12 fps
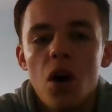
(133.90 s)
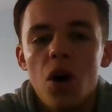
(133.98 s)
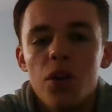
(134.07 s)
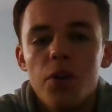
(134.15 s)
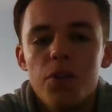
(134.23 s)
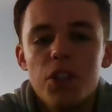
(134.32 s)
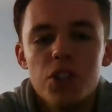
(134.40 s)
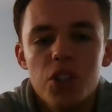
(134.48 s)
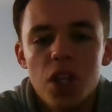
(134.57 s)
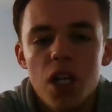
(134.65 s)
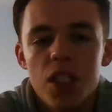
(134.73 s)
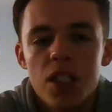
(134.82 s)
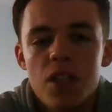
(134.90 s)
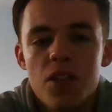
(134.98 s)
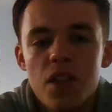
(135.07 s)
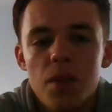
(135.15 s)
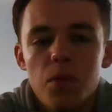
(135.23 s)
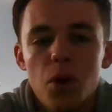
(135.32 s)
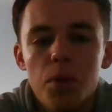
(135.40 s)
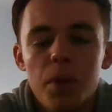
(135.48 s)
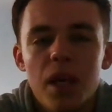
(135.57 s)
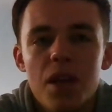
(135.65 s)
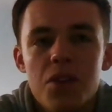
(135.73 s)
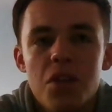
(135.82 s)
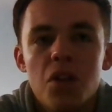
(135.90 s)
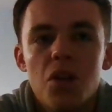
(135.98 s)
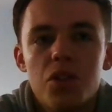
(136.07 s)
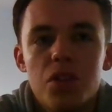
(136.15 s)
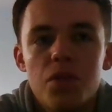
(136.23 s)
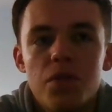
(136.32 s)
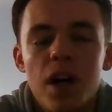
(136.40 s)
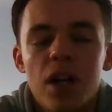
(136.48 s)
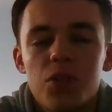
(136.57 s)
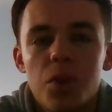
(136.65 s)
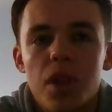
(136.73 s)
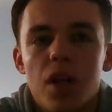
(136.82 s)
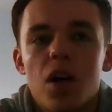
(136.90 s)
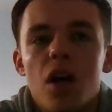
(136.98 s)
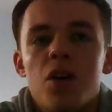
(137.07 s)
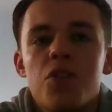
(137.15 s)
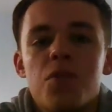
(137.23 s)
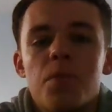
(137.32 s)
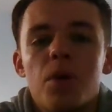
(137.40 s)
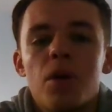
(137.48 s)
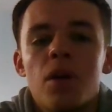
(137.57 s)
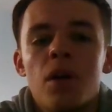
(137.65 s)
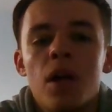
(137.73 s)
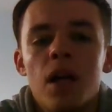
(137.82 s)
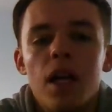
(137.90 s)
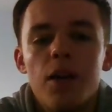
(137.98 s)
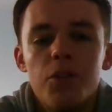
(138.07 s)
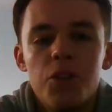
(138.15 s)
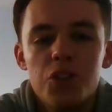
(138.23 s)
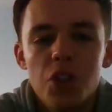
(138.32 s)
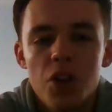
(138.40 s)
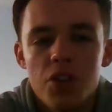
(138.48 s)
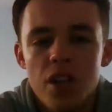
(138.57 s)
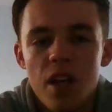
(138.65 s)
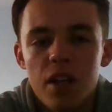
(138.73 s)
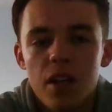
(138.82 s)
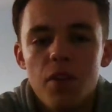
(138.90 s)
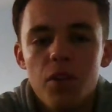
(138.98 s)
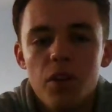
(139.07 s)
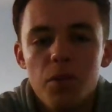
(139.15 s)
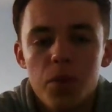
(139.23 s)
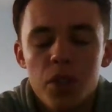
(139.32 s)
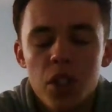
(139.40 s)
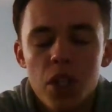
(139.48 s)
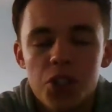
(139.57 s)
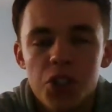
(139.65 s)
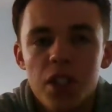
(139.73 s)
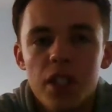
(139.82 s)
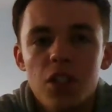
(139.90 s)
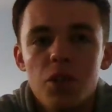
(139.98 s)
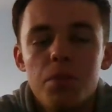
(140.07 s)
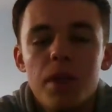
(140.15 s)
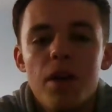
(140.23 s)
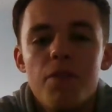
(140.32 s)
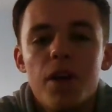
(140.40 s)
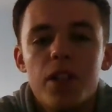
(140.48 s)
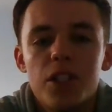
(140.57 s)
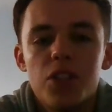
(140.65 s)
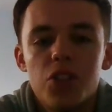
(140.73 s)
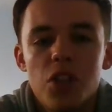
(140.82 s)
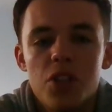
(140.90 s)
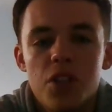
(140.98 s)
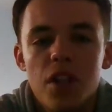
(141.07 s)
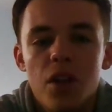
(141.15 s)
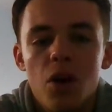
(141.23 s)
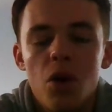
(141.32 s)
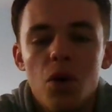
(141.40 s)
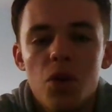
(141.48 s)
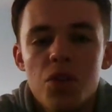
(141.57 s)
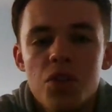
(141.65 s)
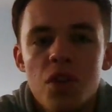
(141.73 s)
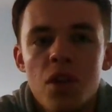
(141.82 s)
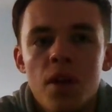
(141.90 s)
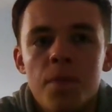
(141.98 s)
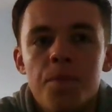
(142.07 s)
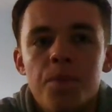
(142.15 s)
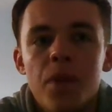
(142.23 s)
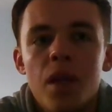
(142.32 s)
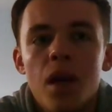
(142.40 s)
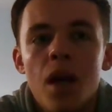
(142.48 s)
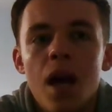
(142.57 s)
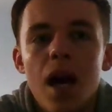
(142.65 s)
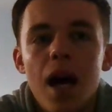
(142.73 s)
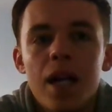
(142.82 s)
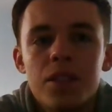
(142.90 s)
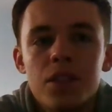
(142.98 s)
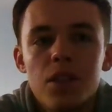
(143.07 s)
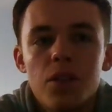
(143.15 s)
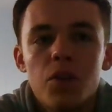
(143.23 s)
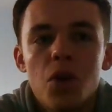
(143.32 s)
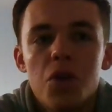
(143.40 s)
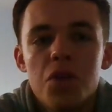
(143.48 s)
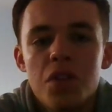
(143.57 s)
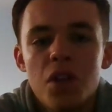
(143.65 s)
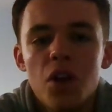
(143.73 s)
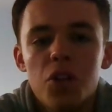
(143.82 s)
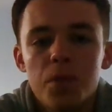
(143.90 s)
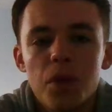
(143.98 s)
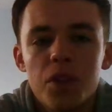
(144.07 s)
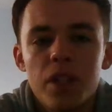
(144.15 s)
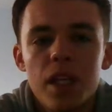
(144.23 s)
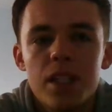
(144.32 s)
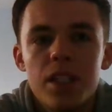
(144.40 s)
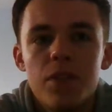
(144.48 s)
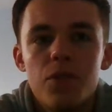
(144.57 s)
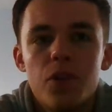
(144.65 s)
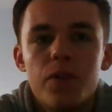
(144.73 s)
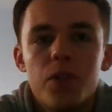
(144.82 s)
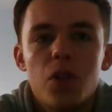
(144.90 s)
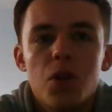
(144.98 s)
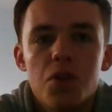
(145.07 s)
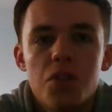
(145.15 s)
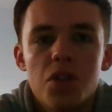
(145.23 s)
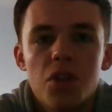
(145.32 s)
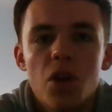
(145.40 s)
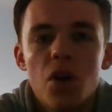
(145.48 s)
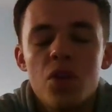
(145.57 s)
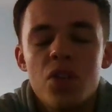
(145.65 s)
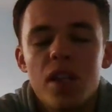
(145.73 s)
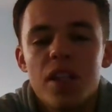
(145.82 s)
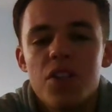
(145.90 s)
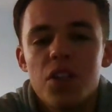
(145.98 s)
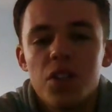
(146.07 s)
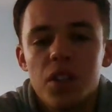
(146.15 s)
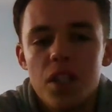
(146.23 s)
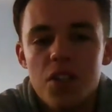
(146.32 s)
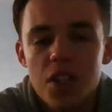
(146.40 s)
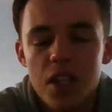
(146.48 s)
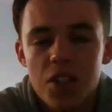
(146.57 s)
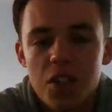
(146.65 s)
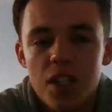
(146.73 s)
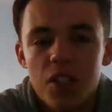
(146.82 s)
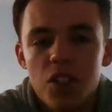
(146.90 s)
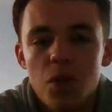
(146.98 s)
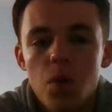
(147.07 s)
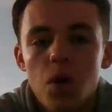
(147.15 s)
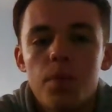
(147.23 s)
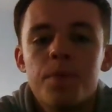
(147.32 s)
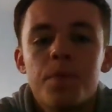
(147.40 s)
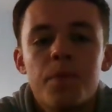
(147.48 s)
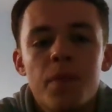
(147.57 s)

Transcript: On official ratings, he probably has a lot to find with the rest, but if he shows that level of progression, he could be a very interesting horse. And of course, the Old Boy Native River also goes, and is currently 16-1.